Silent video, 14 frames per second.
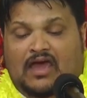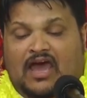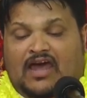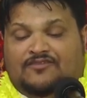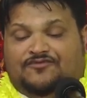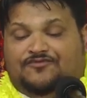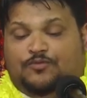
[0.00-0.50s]

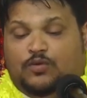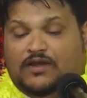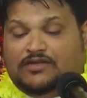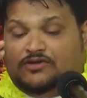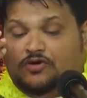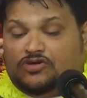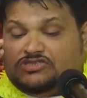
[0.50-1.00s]
And
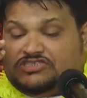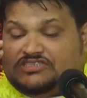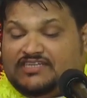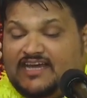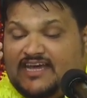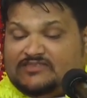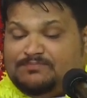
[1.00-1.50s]
with those
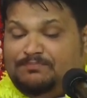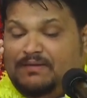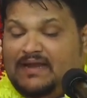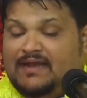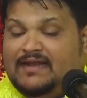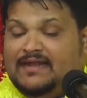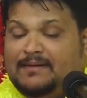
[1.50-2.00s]
tears
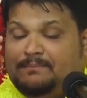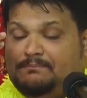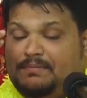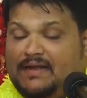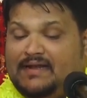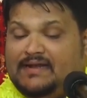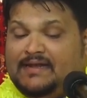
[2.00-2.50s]
building,
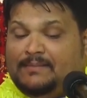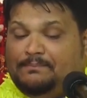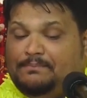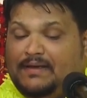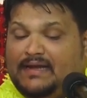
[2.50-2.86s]
building,